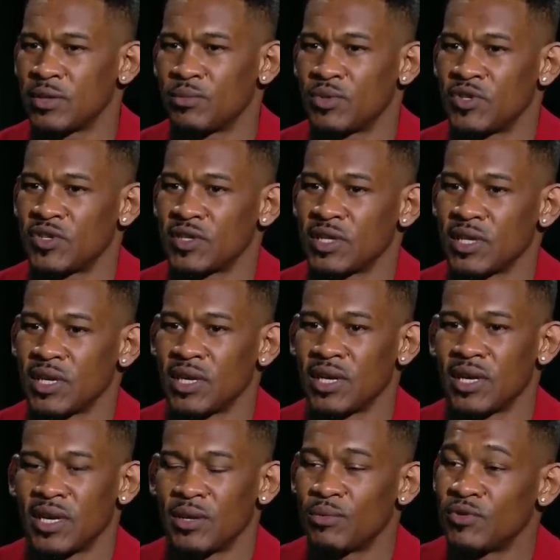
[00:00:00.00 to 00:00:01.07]
it was
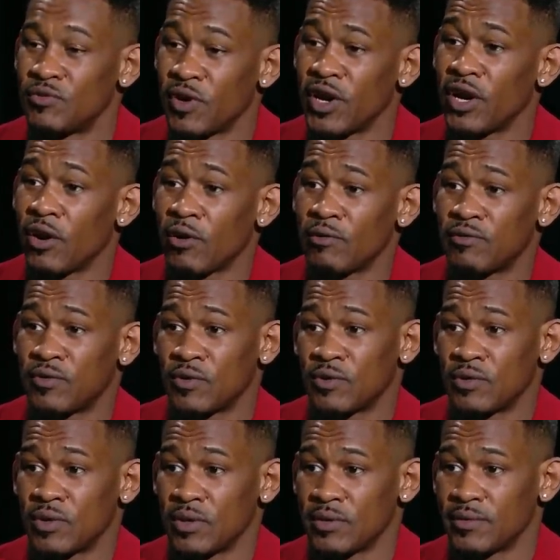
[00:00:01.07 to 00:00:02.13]
it was very hurtful. When that